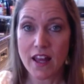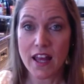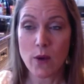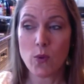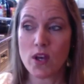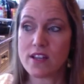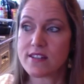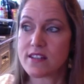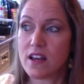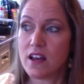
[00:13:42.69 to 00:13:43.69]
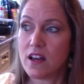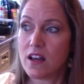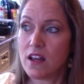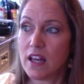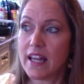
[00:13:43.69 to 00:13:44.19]
it was,
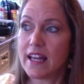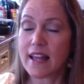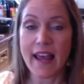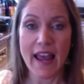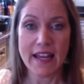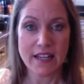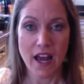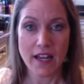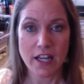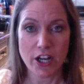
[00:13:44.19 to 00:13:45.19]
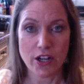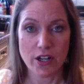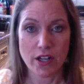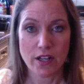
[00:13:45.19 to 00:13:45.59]
it hit like 89 here,